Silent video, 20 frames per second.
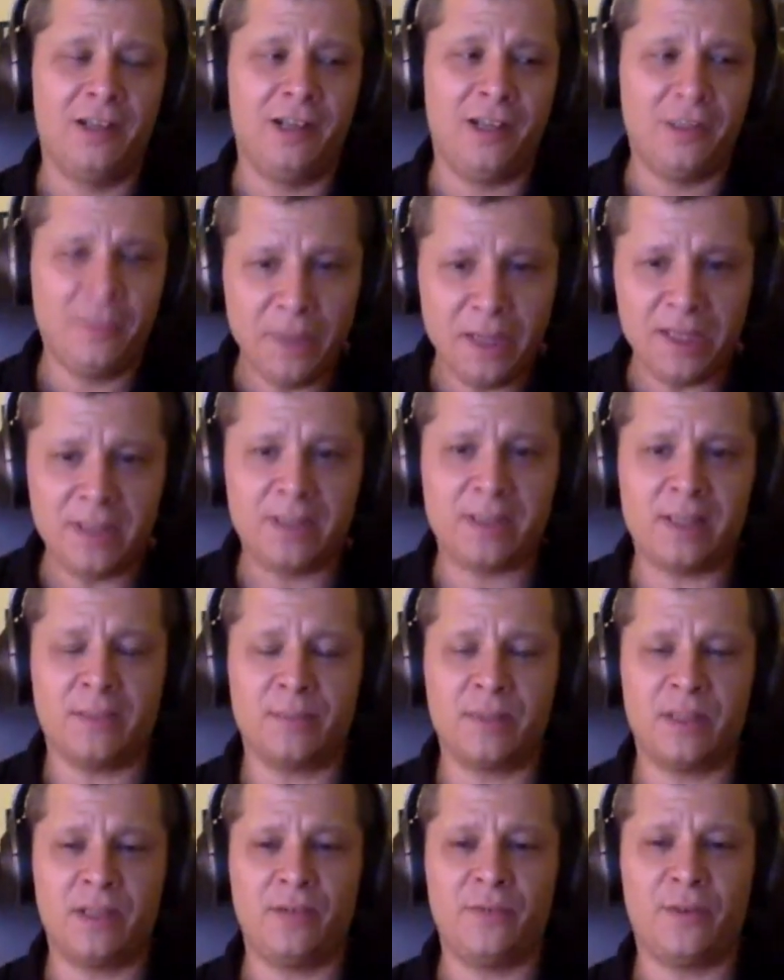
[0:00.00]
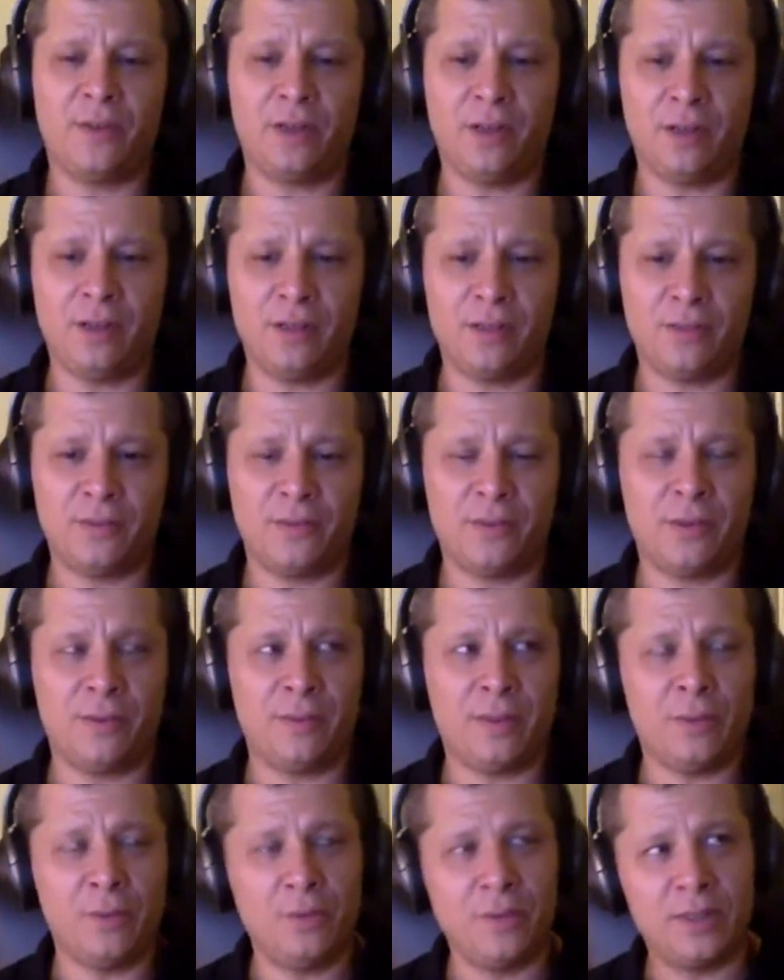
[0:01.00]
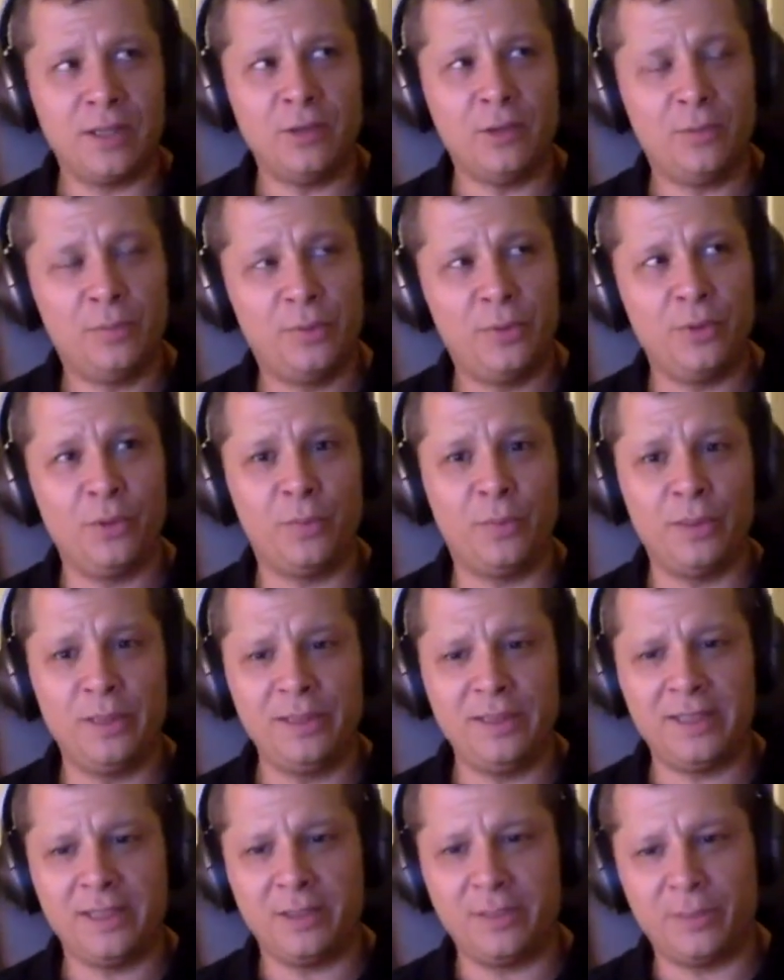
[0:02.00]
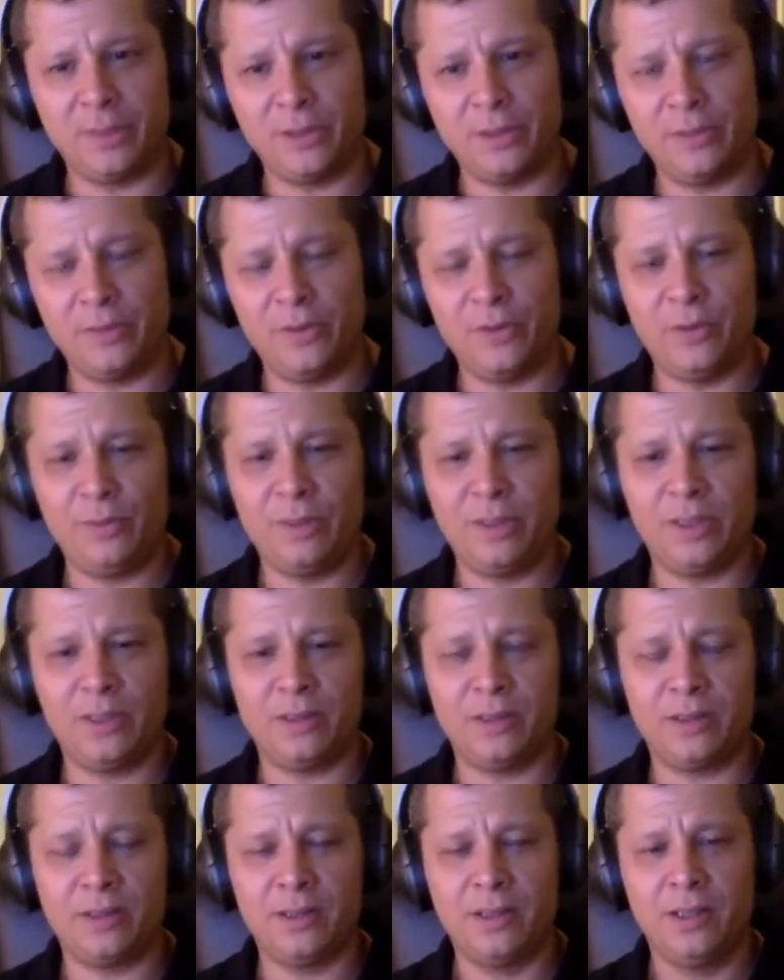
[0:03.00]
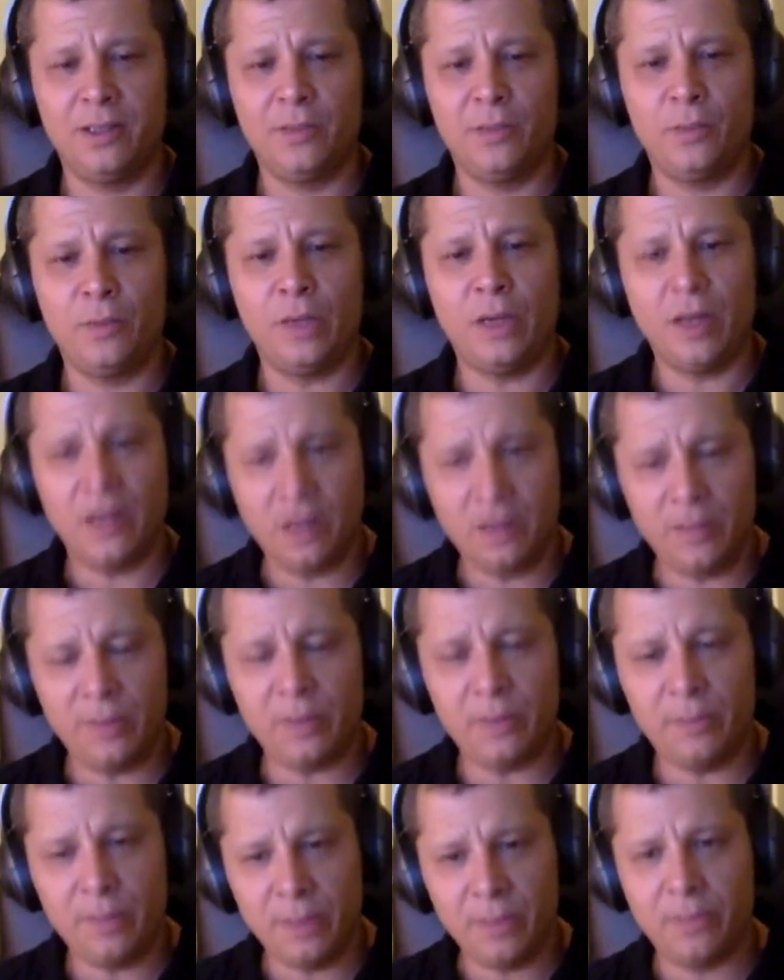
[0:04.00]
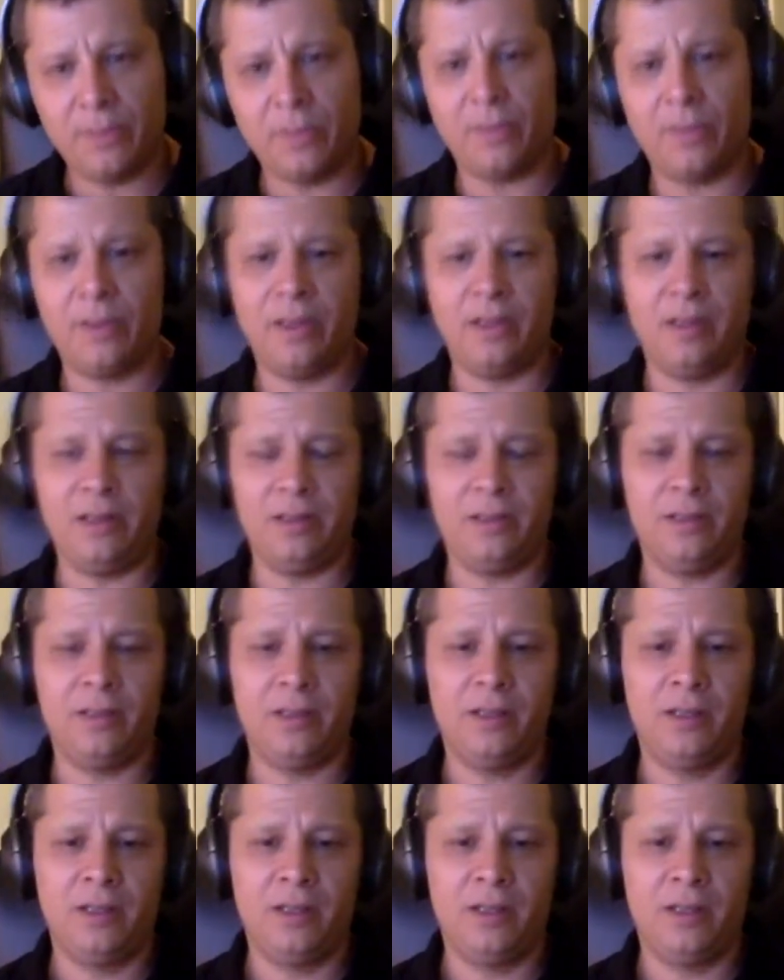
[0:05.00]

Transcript: It means something for us from, I would say, a pure political point of view, because we are helping people here